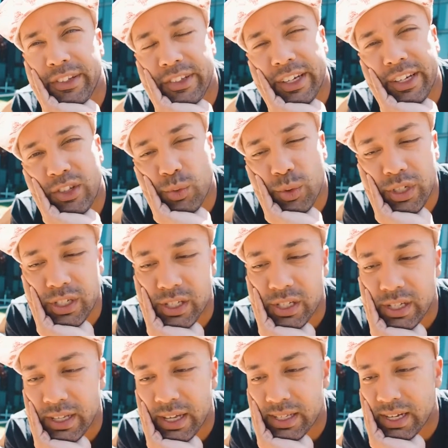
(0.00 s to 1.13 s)
Sands, which is
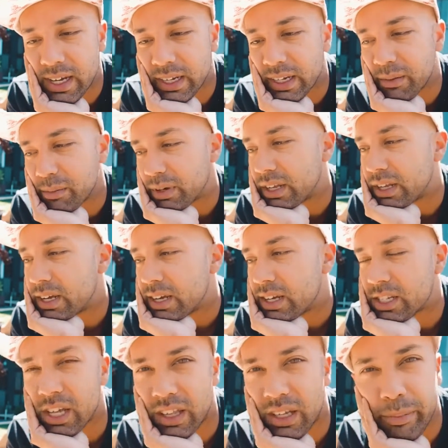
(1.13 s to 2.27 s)
that tanning company.
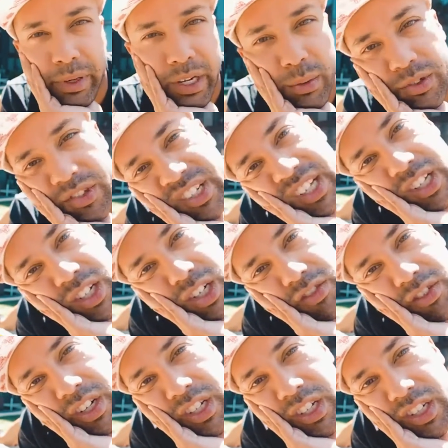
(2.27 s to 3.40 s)
So I think Pia wants to get the shot
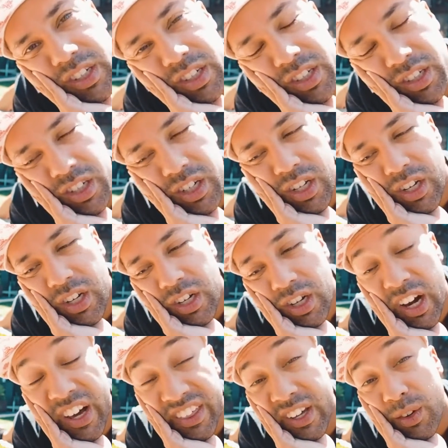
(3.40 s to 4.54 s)
really good.
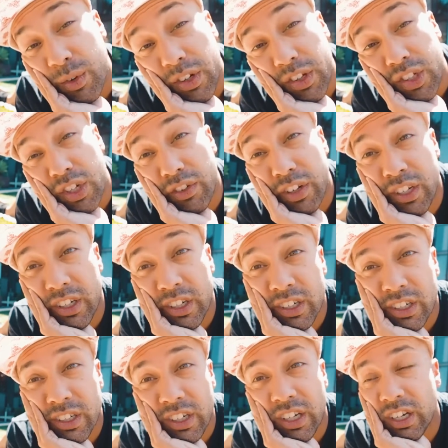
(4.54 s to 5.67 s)
I think we got the shot really good,
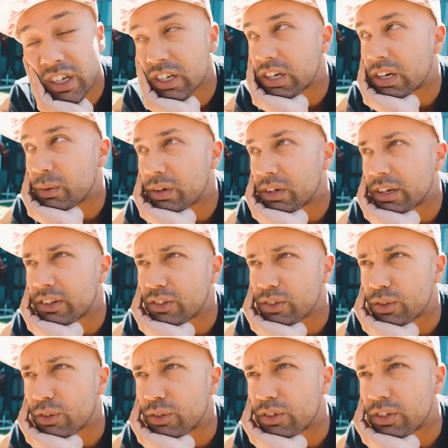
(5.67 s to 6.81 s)
and I would like
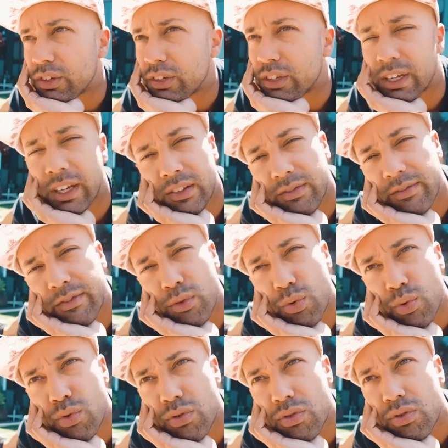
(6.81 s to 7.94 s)
to get some
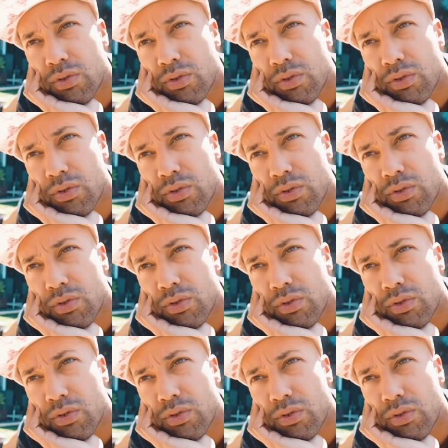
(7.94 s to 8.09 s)
food.